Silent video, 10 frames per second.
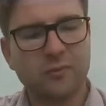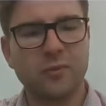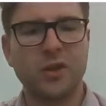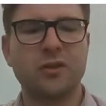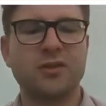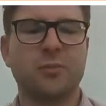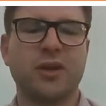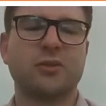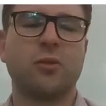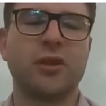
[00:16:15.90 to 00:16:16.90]
Use the
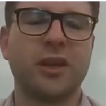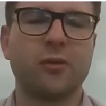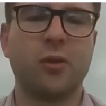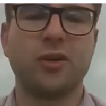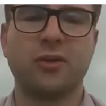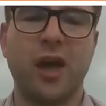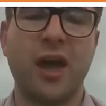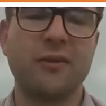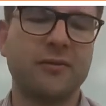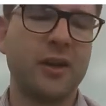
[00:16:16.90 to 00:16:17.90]
best quality equipment you
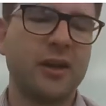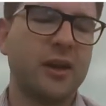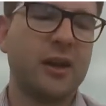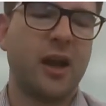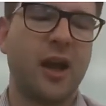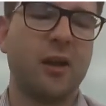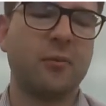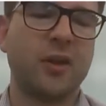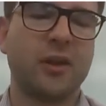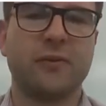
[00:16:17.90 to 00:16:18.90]
have,
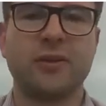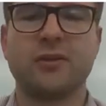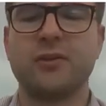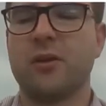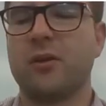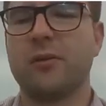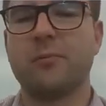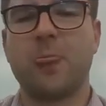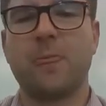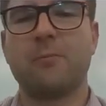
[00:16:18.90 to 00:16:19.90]
if you
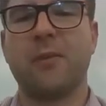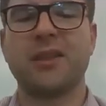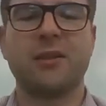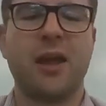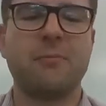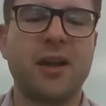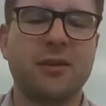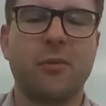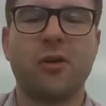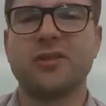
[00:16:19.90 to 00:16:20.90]
make
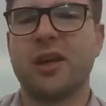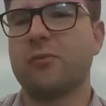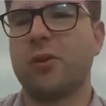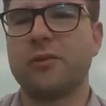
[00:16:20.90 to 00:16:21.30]
the most out of what you've